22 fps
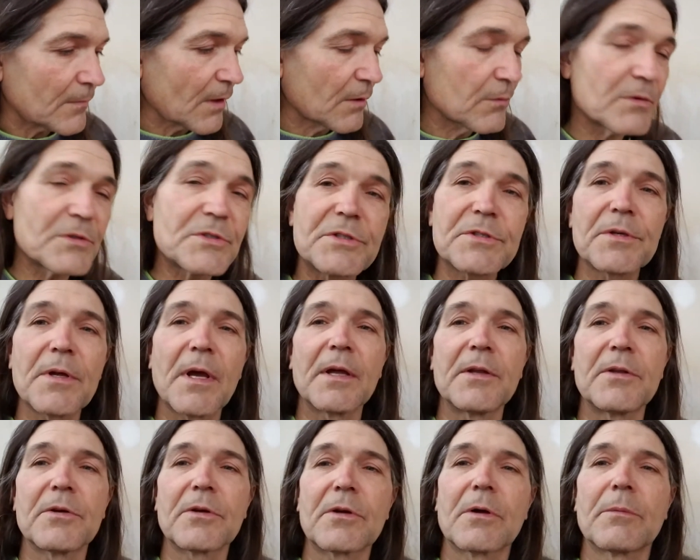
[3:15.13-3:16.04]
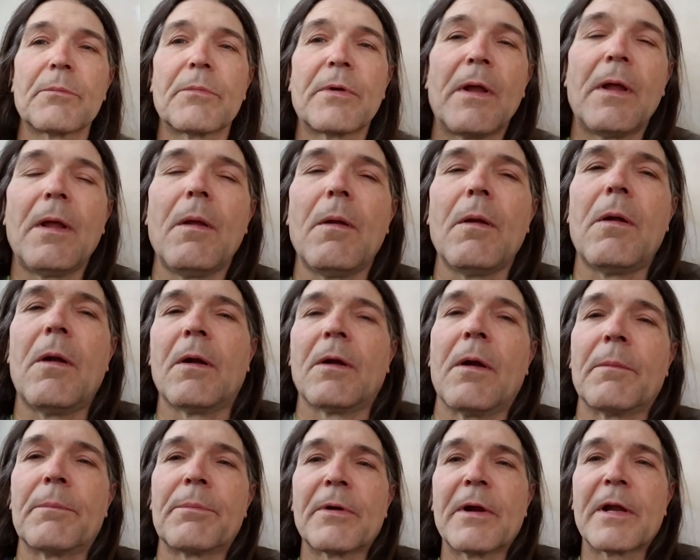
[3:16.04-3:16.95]
which I took
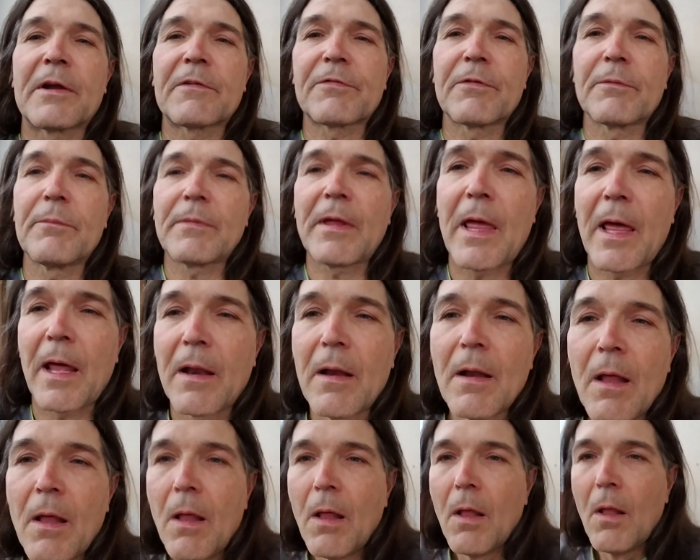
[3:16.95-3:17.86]
a break from that.